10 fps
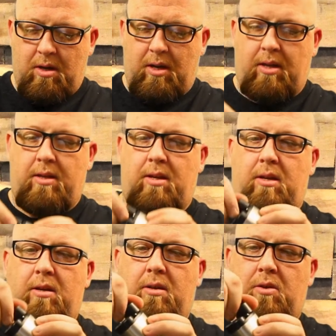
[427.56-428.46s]
And
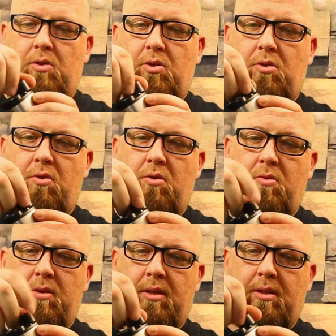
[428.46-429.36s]
then screw
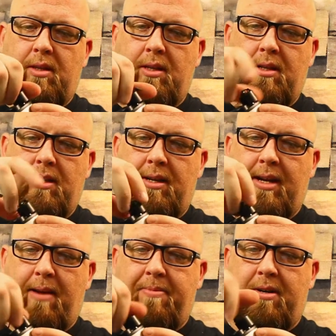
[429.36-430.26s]
this little
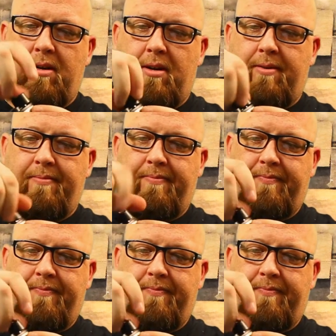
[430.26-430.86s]
adapter on.